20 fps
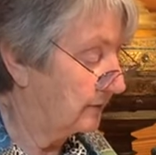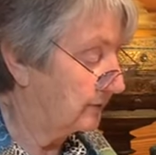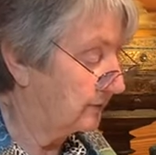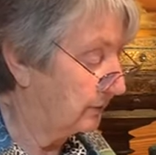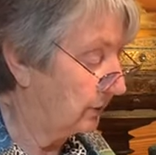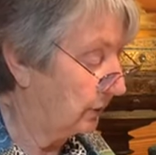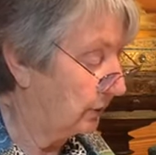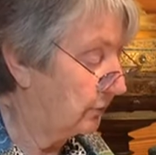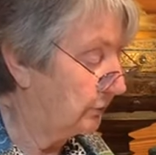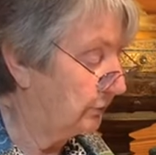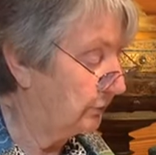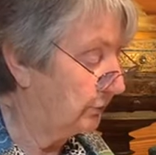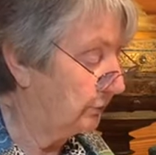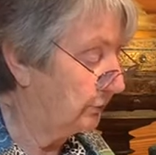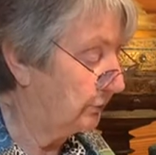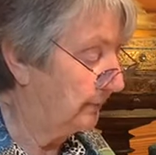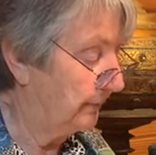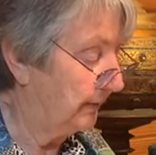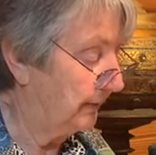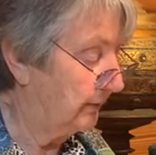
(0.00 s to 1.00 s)
So
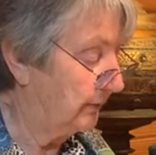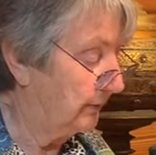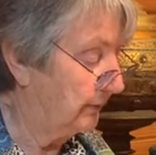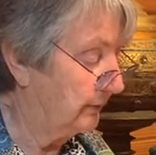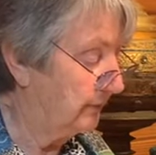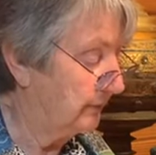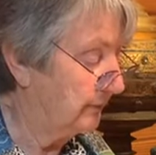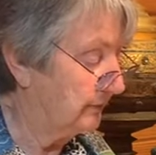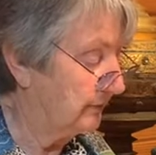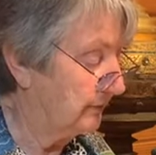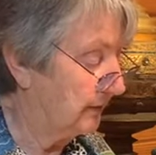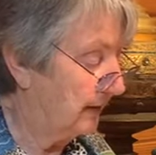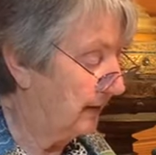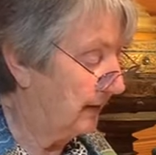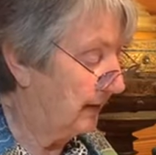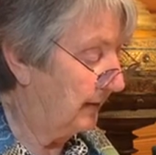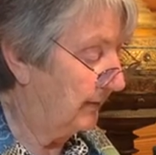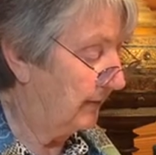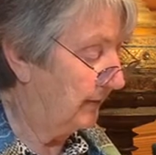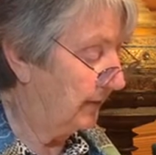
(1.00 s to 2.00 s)
too, bhikkhus,
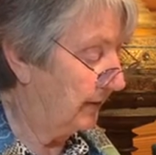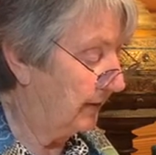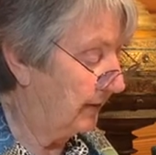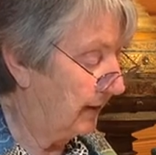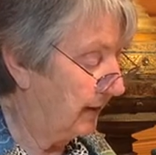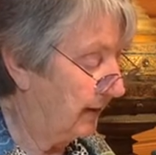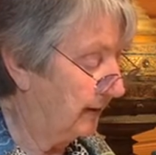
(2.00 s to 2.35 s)
there